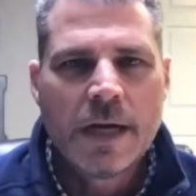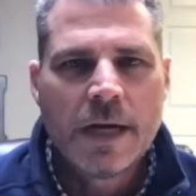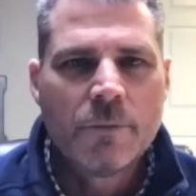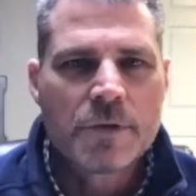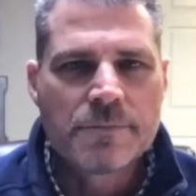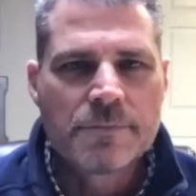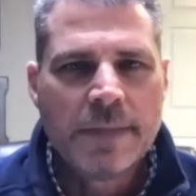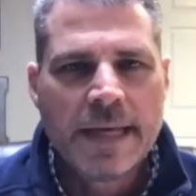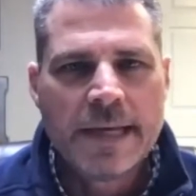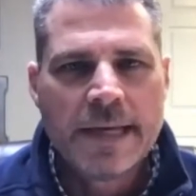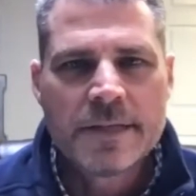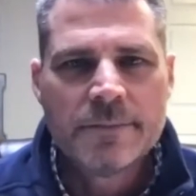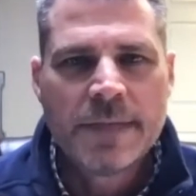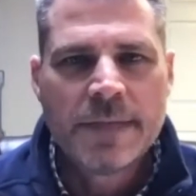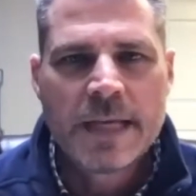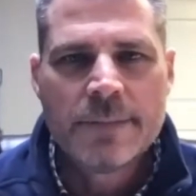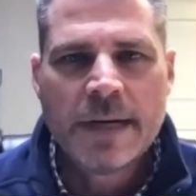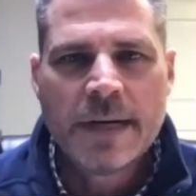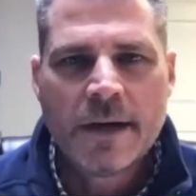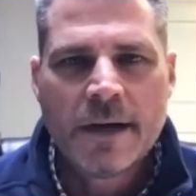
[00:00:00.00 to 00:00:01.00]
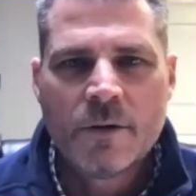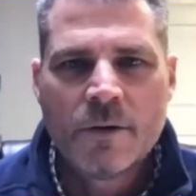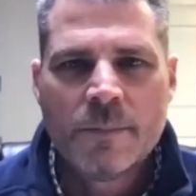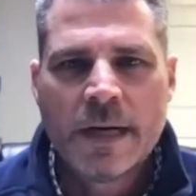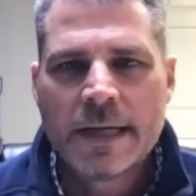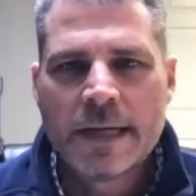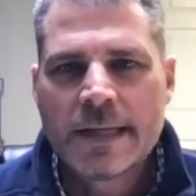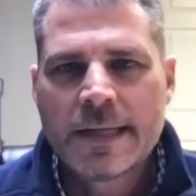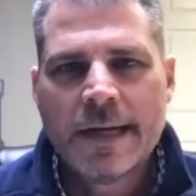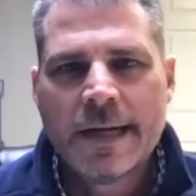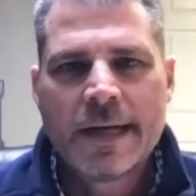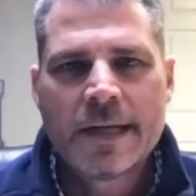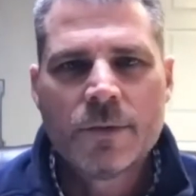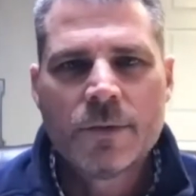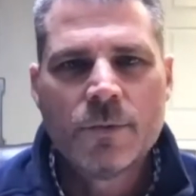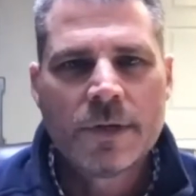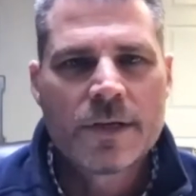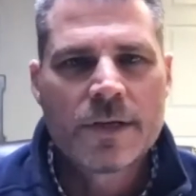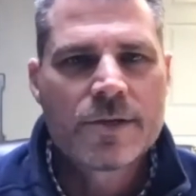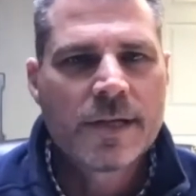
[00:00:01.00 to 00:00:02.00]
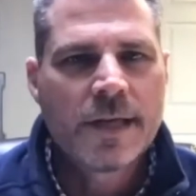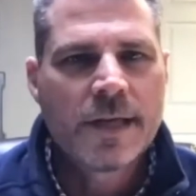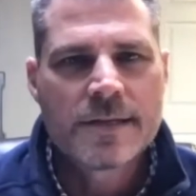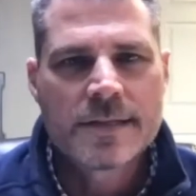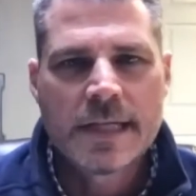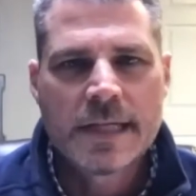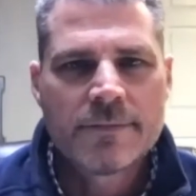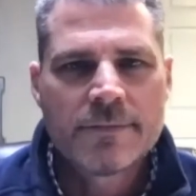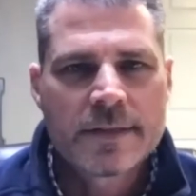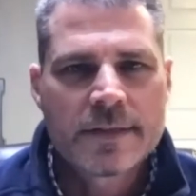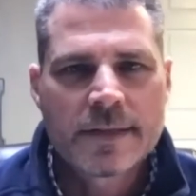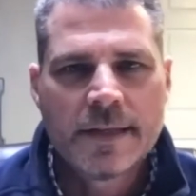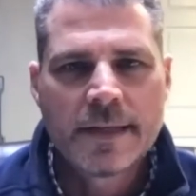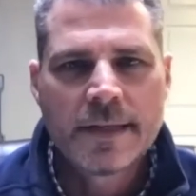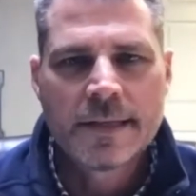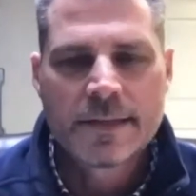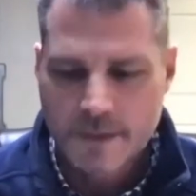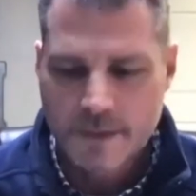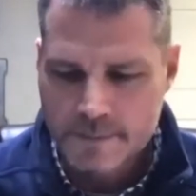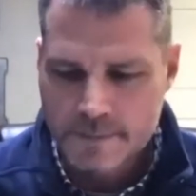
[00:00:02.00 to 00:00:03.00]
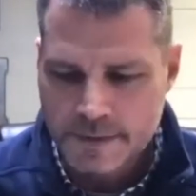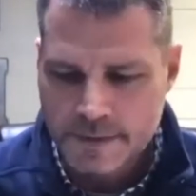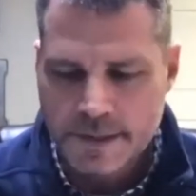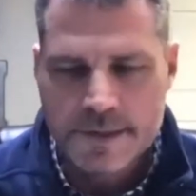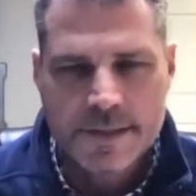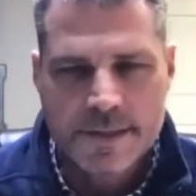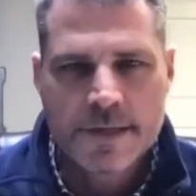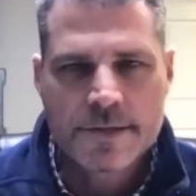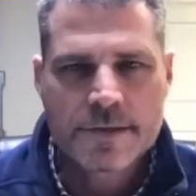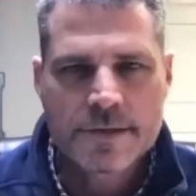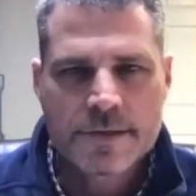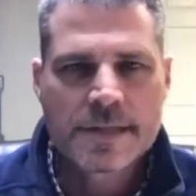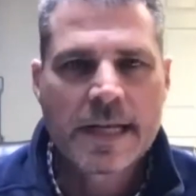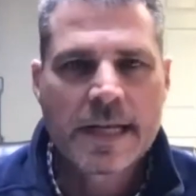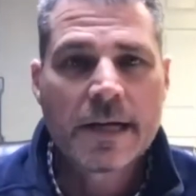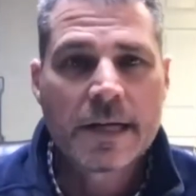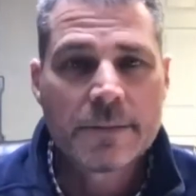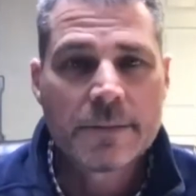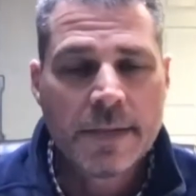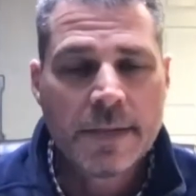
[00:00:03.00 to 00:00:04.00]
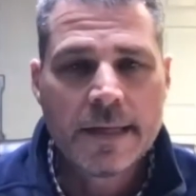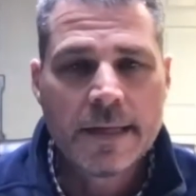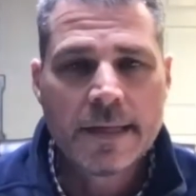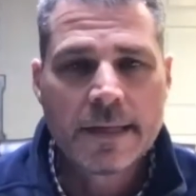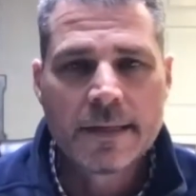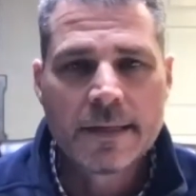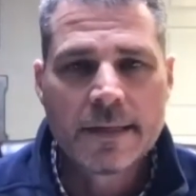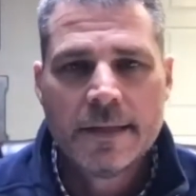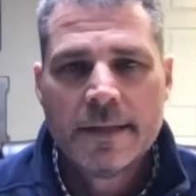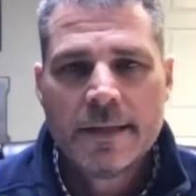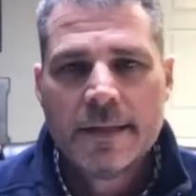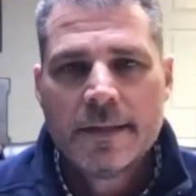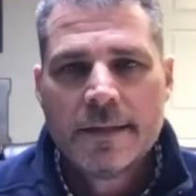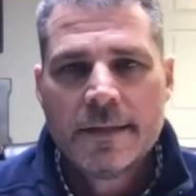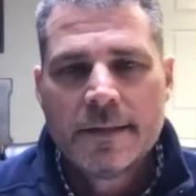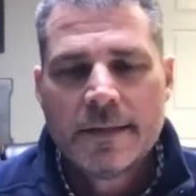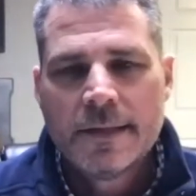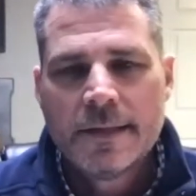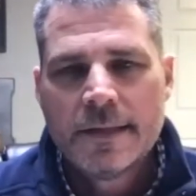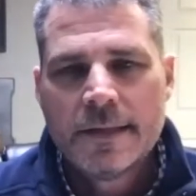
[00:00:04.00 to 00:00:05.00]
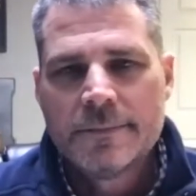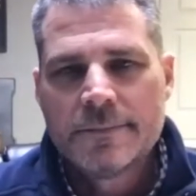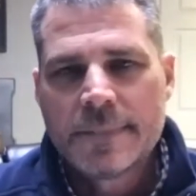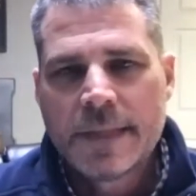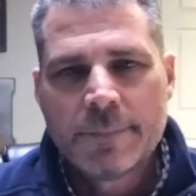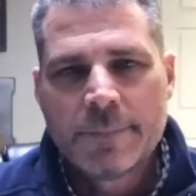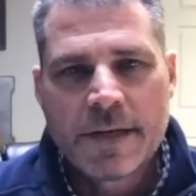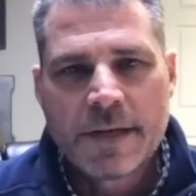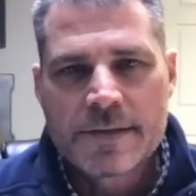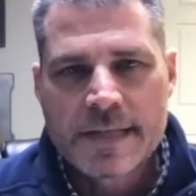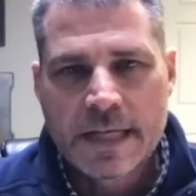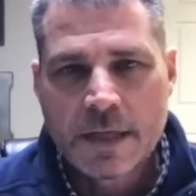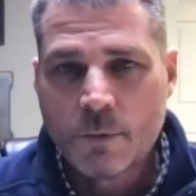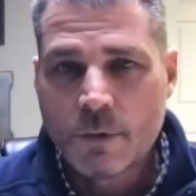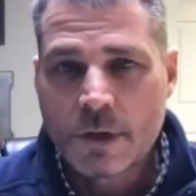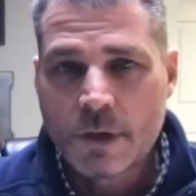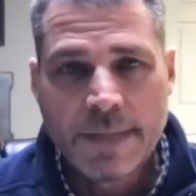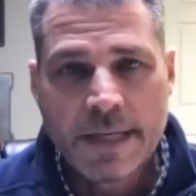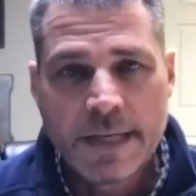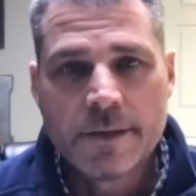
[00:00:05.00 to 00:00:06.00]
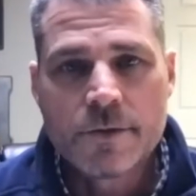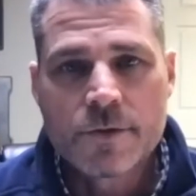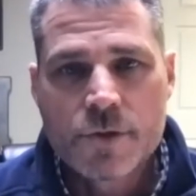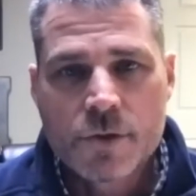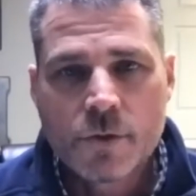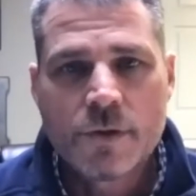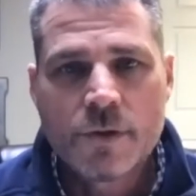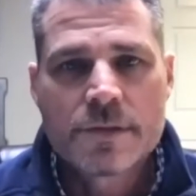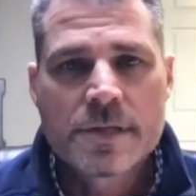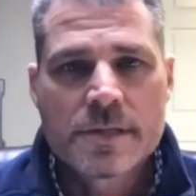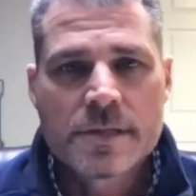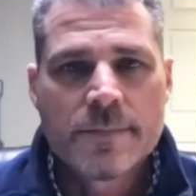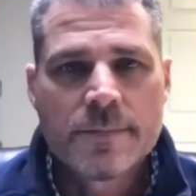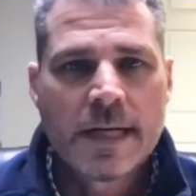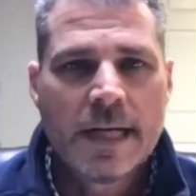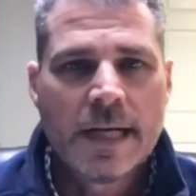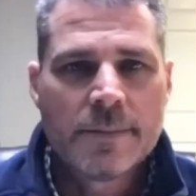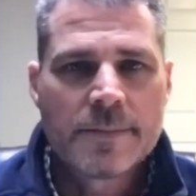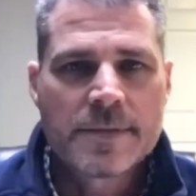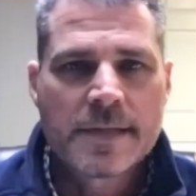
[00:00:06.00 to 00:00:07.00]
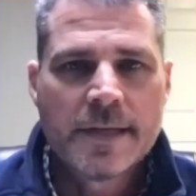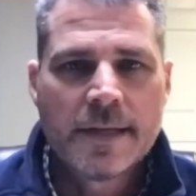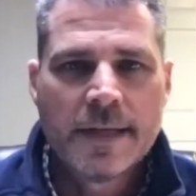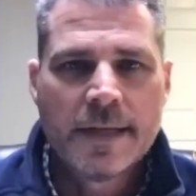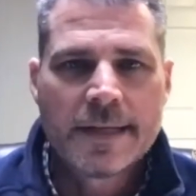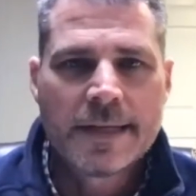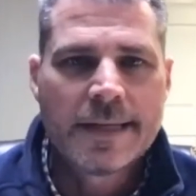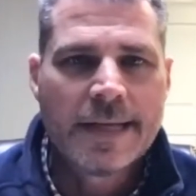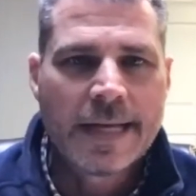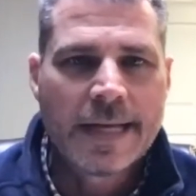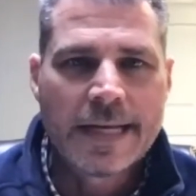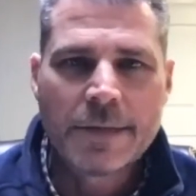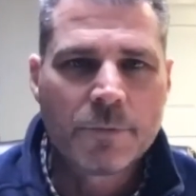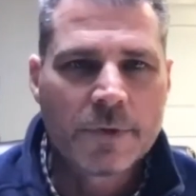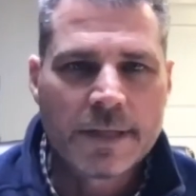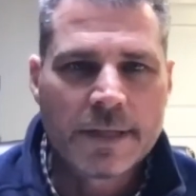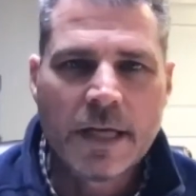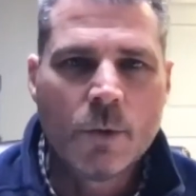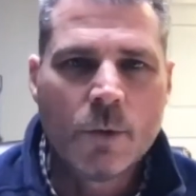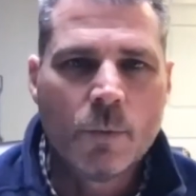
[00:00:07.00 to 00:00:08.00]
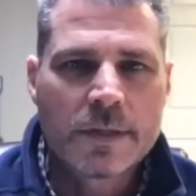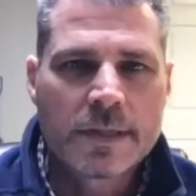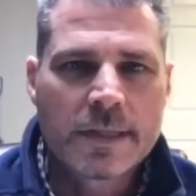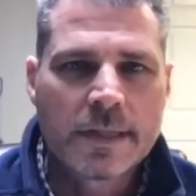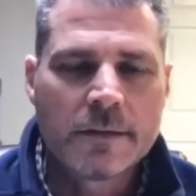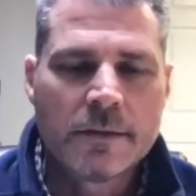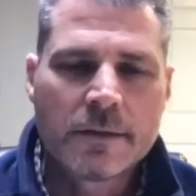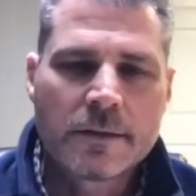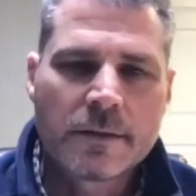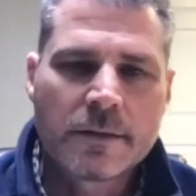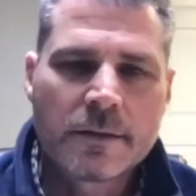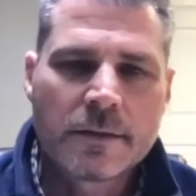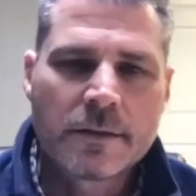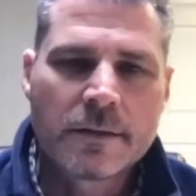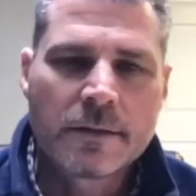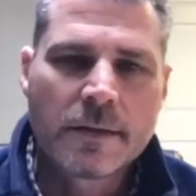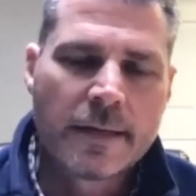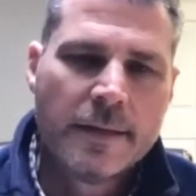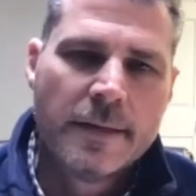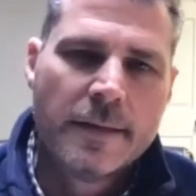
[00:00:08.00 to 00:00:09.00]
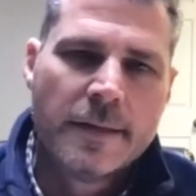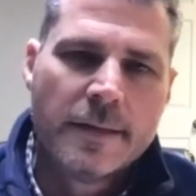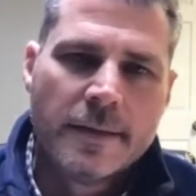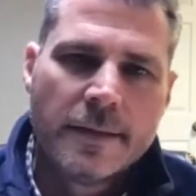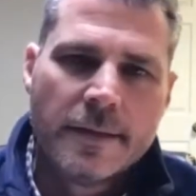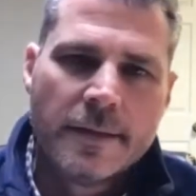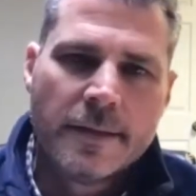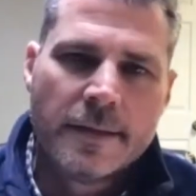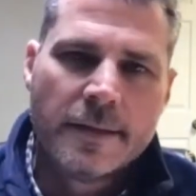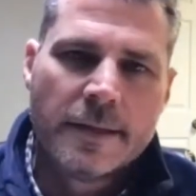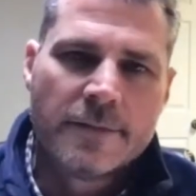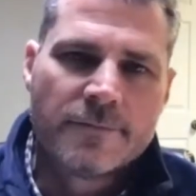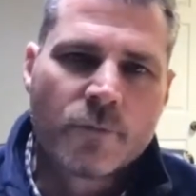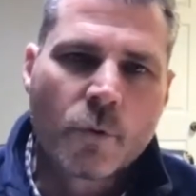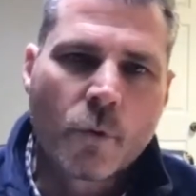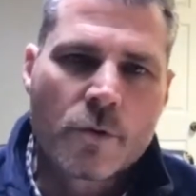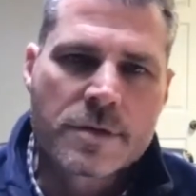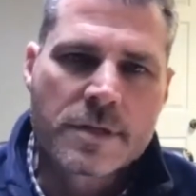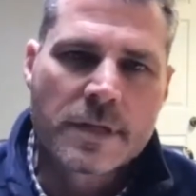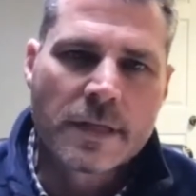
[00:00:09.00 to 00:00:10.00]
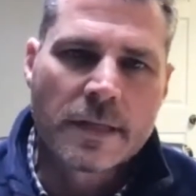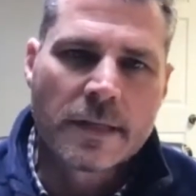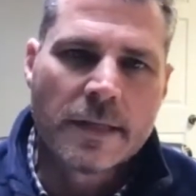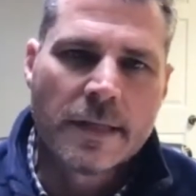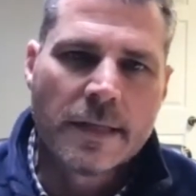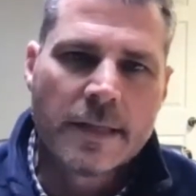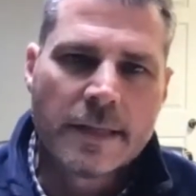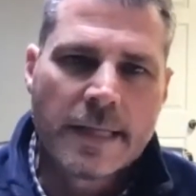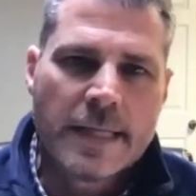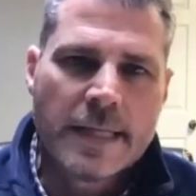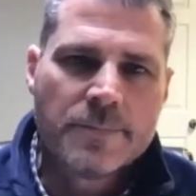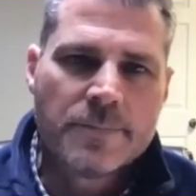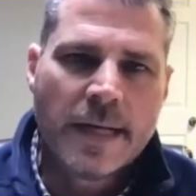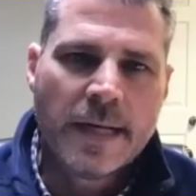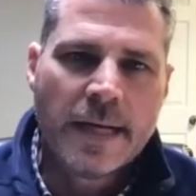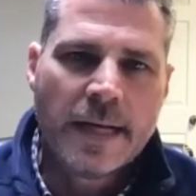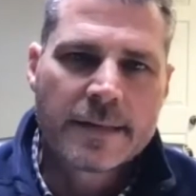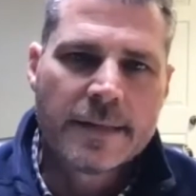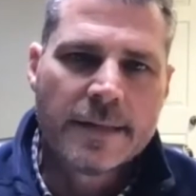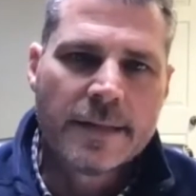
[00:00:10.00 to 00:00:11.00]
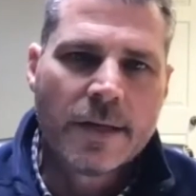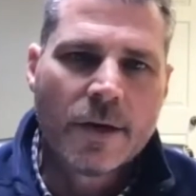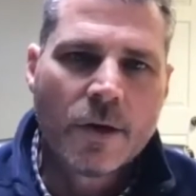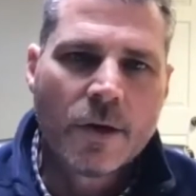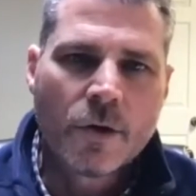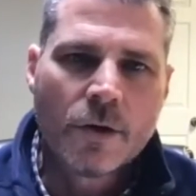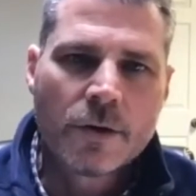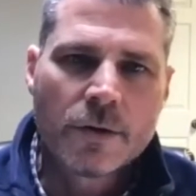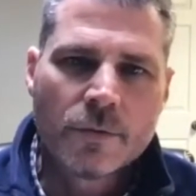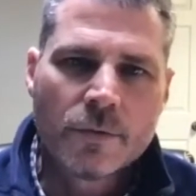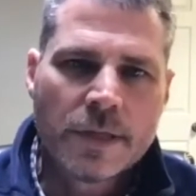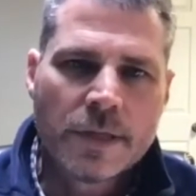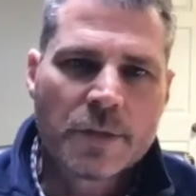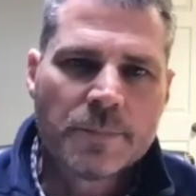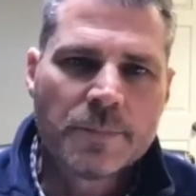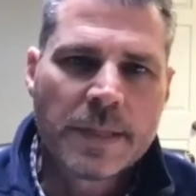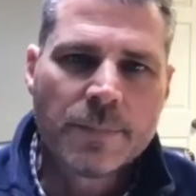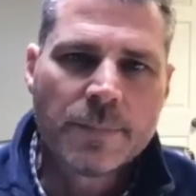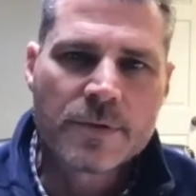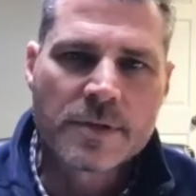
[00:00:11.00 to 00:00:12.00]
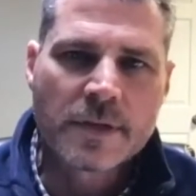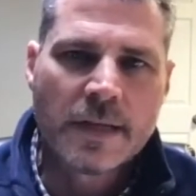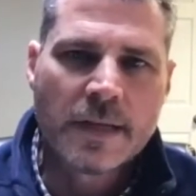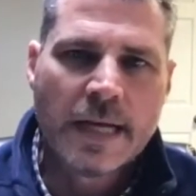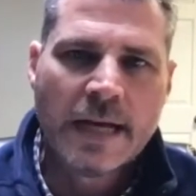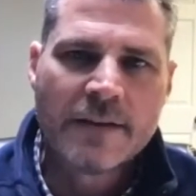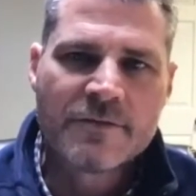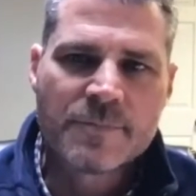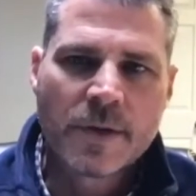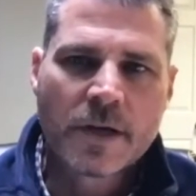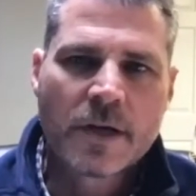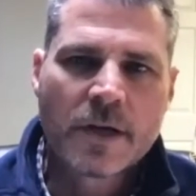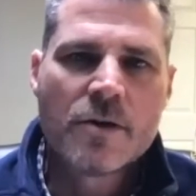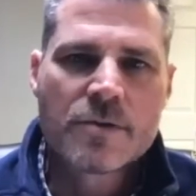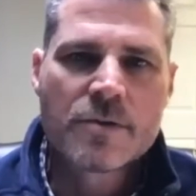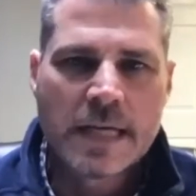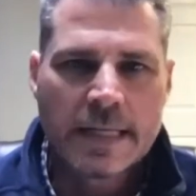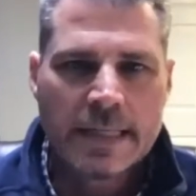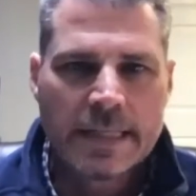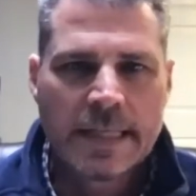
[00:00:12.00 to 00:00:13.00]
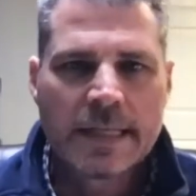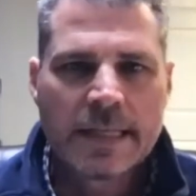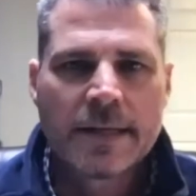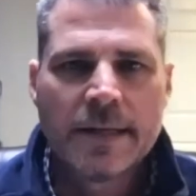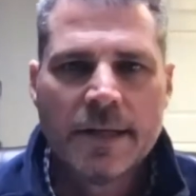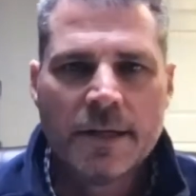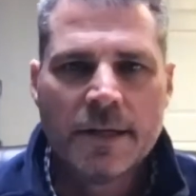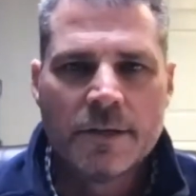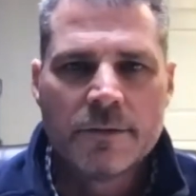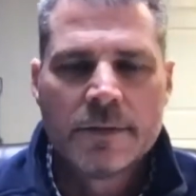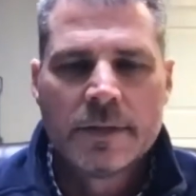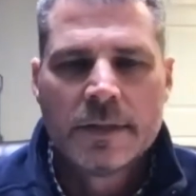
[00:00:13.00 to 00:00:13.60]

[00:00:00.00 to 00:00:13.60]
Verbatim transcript: was made to be by Almighty God, it would have changed everything in terms of decisions that I could make. Um, I'm not saying I would have made those choices, but I am saying I, did, I didn't really know what that looked like. And unfortunately, the impact and the hurt on other people's lives because I didn't know